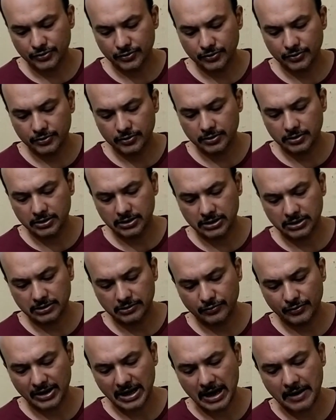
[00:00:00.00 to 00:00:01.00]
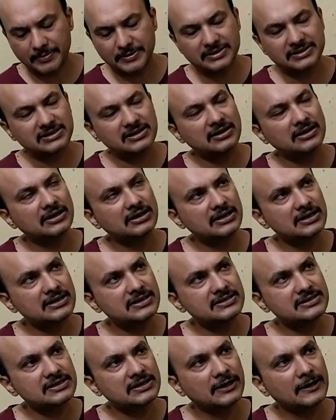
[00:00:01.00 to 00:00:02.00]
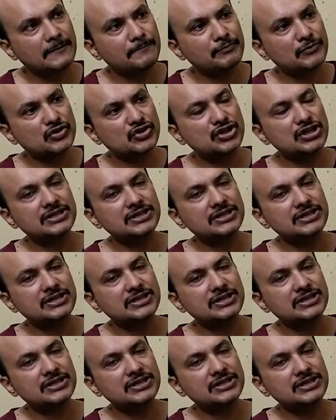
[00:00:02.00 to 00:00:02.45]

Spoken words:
So, what happens here is